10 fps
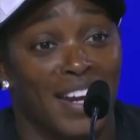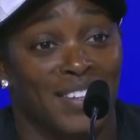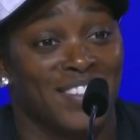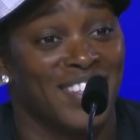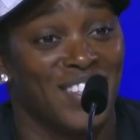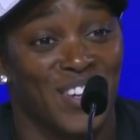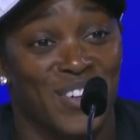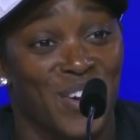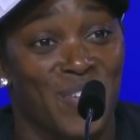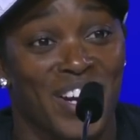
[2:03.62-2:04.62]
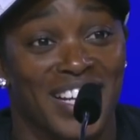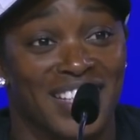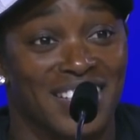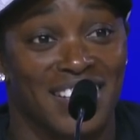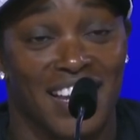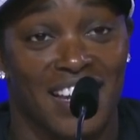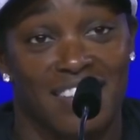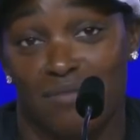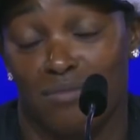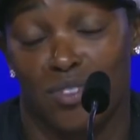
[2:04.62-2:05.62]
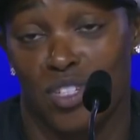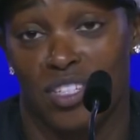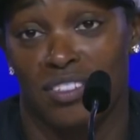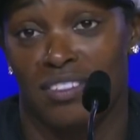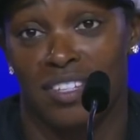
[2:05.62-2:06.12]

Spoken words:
just don't know what she